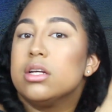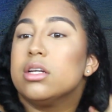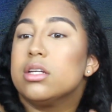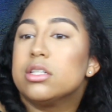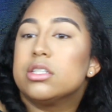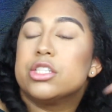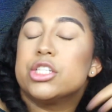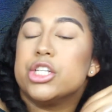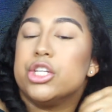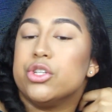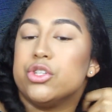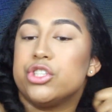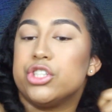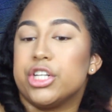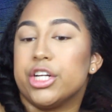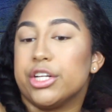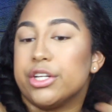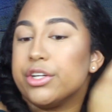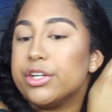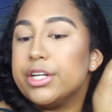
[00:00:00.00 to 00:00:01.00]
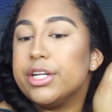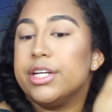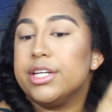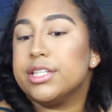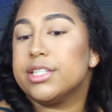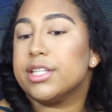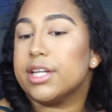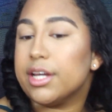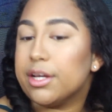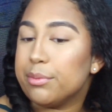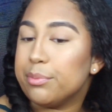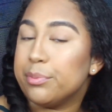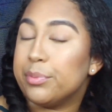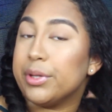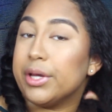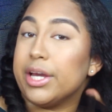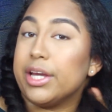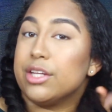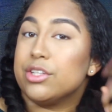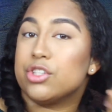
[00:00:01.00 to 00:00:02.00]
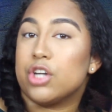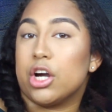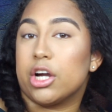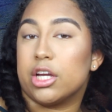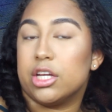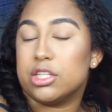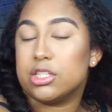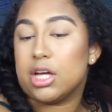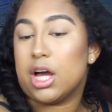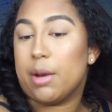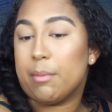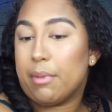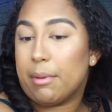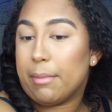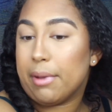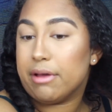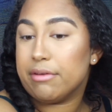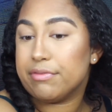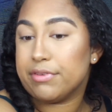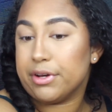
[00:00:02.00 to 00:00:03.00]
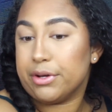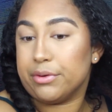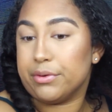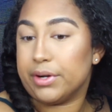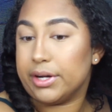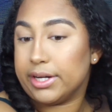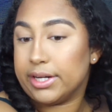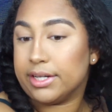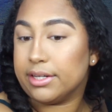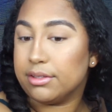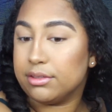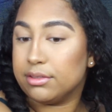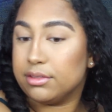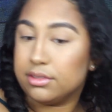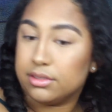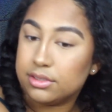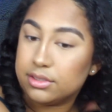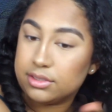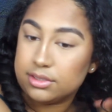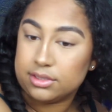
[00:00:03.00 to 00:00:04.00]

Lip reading: Excuse Chandler, he's playing Talking Tom on my phone right now.